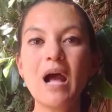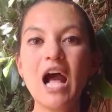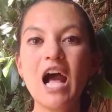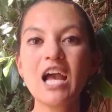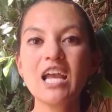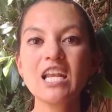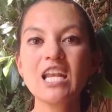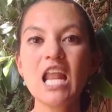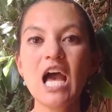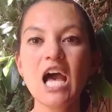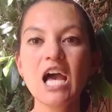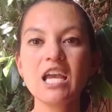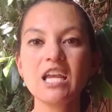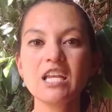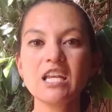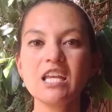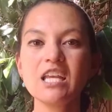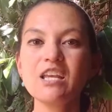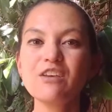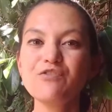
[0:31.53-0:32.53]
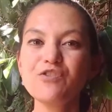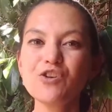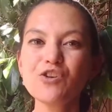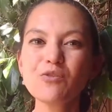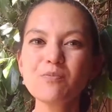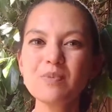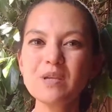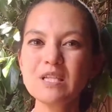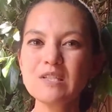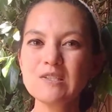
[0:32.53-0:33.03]
I-9. If
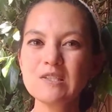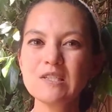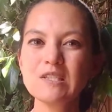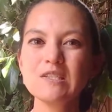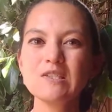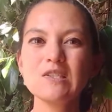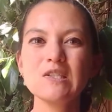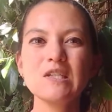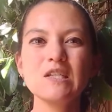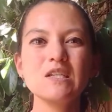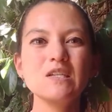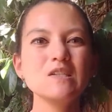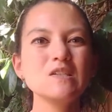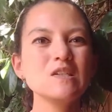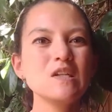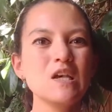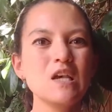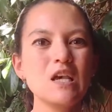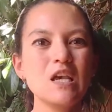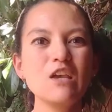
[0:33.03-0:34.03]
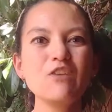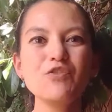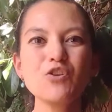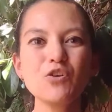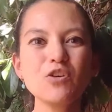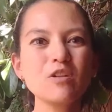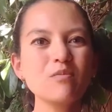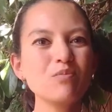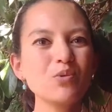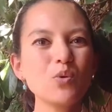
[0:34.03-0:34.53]

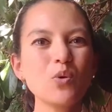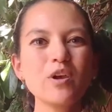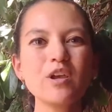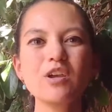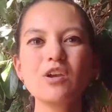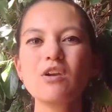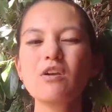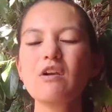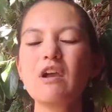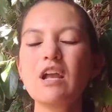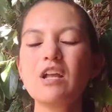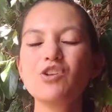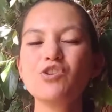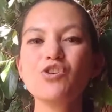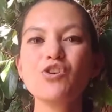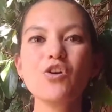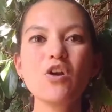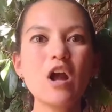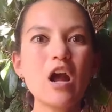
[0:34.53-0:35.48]
you're an employer and you're